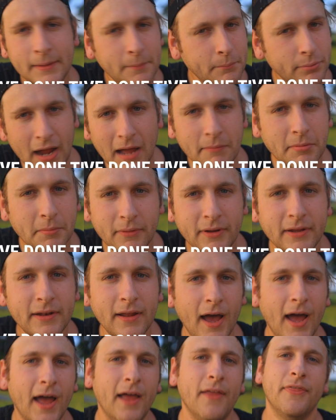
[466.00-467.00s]
Probably
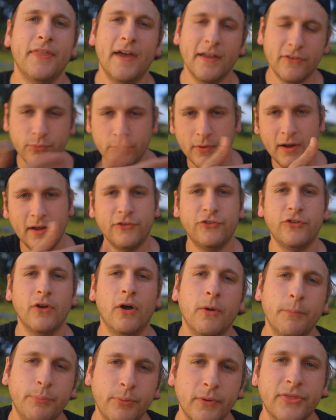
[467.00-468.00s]
not. That's where I
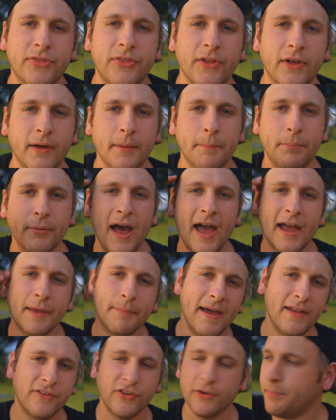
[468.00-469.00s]
show up with the
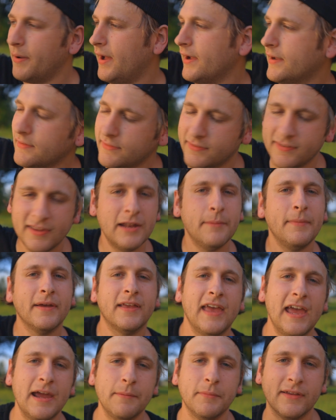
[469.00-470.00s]
Blackmagic Pocket Cinema
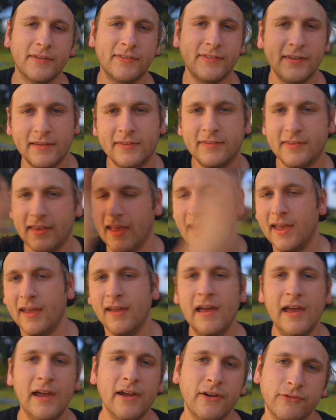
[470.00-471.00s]
camera 6K,
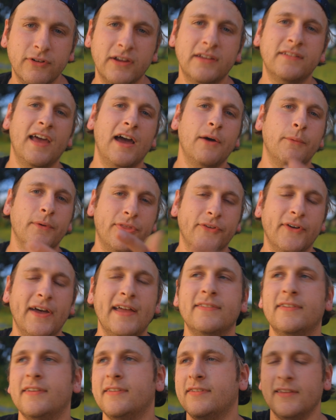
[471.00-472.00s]
rigged out with
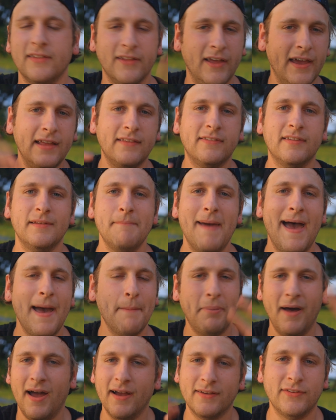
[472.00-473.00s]
lenses and lights and
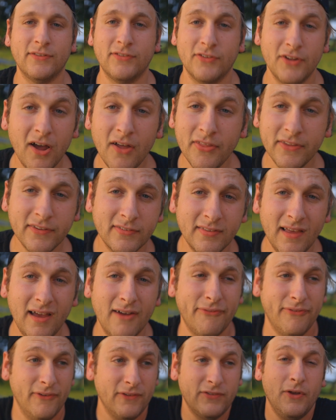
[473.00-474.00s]
matte boxes and all this
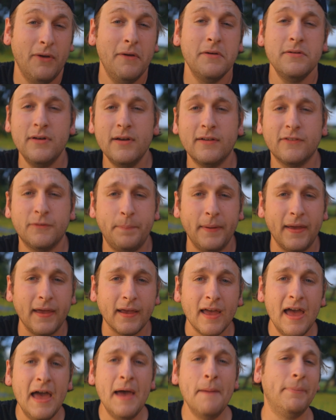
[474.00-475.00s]
stuff, so it looks
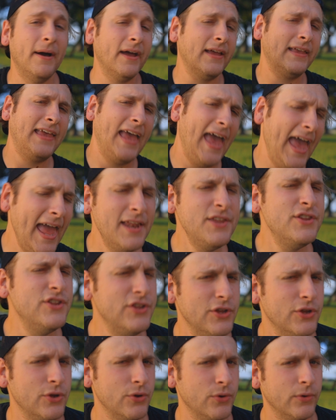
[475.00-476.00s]
big. But can
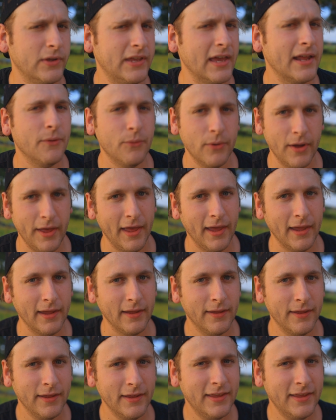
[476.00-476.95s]
you get away?